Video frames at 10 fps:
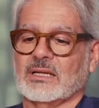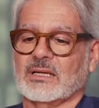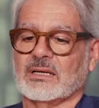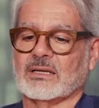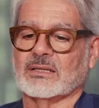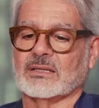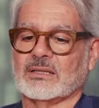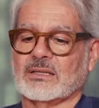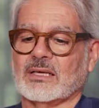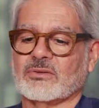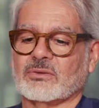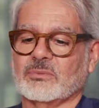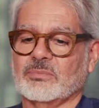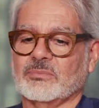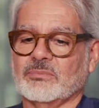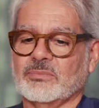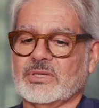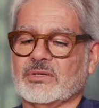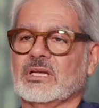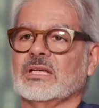it has to
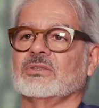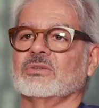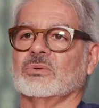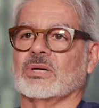be related